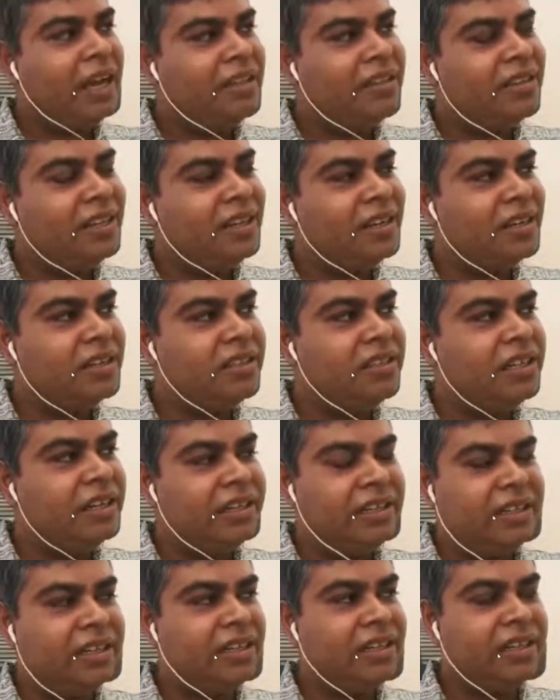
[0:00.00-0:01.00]
And they
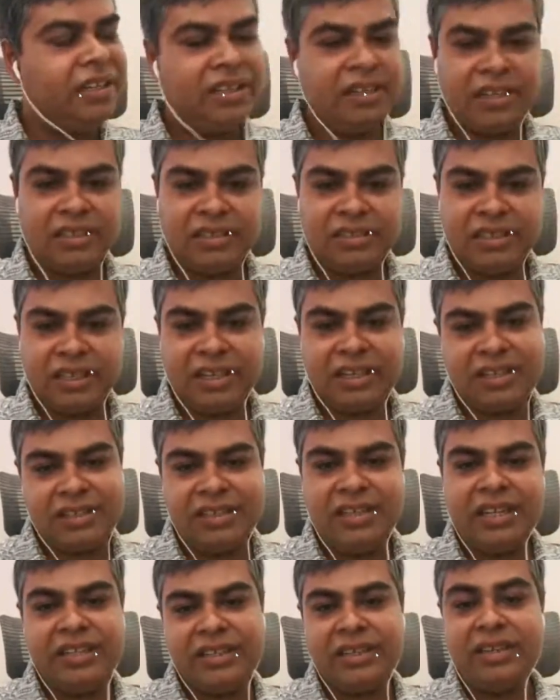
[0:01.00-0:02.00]

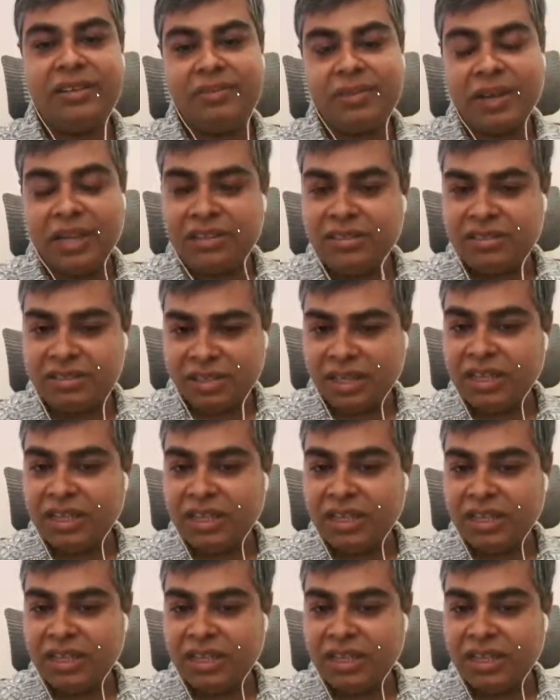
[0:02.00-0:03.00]
created one
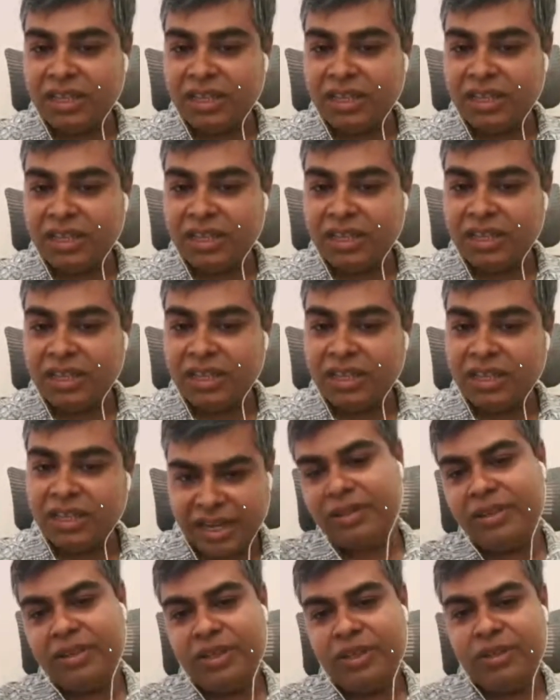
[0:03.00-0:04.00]

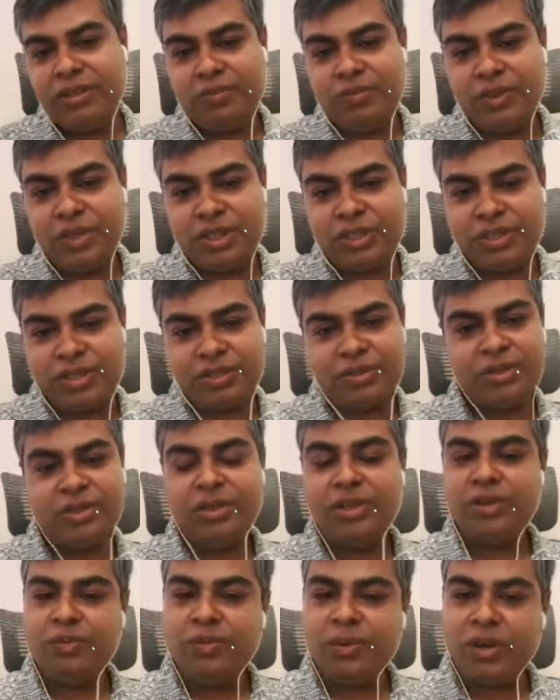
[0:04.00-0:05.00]
single gap,
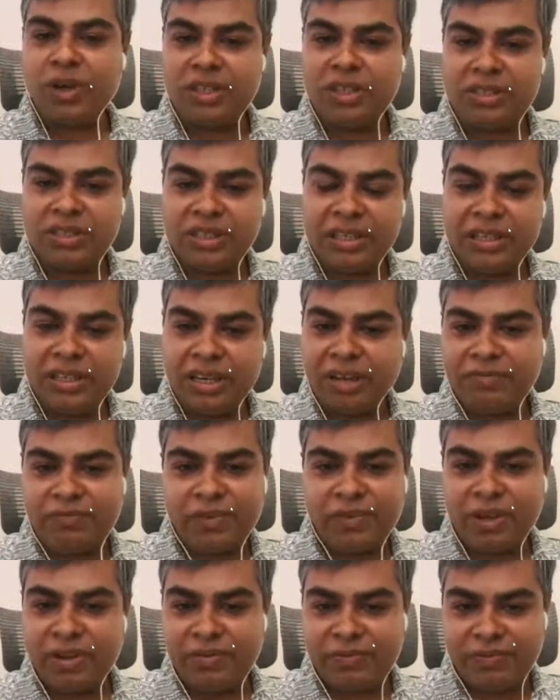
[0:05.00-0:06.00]
which
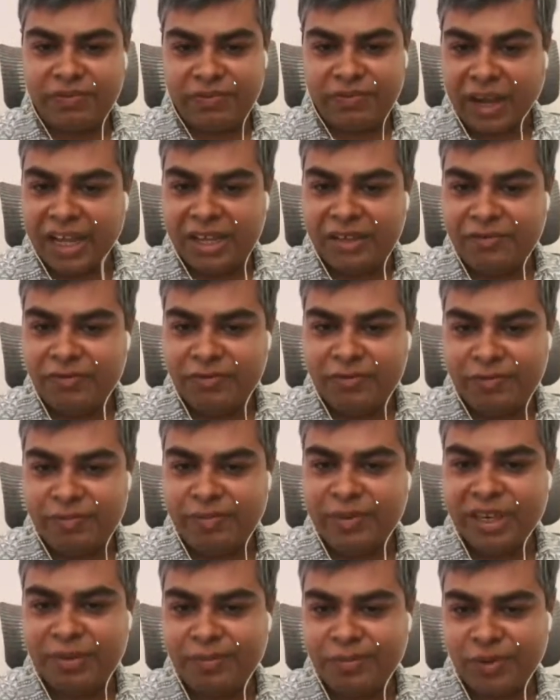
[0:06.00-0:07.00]
was enough for
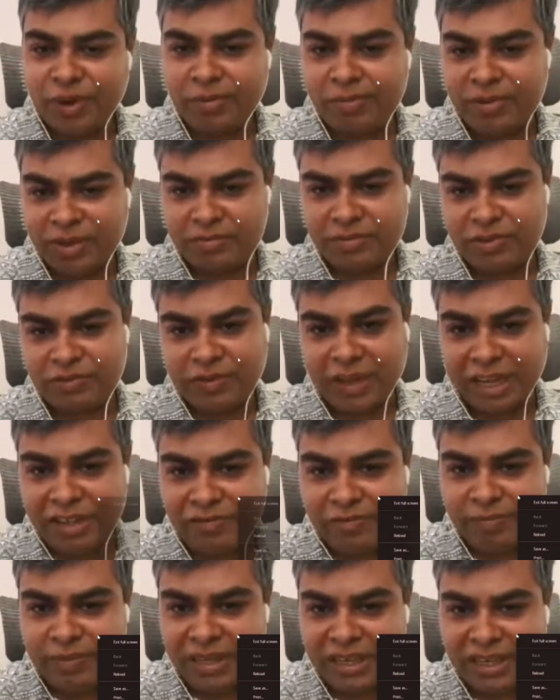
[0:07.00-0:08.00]
five big
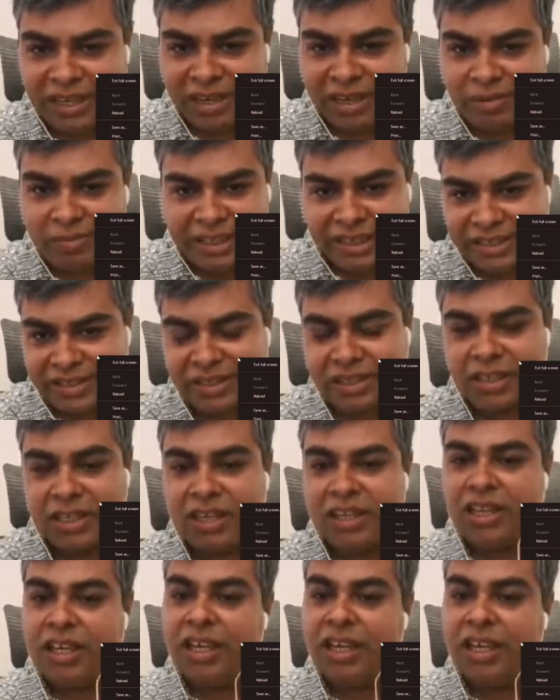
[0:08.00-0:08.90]
problems, five big ailments,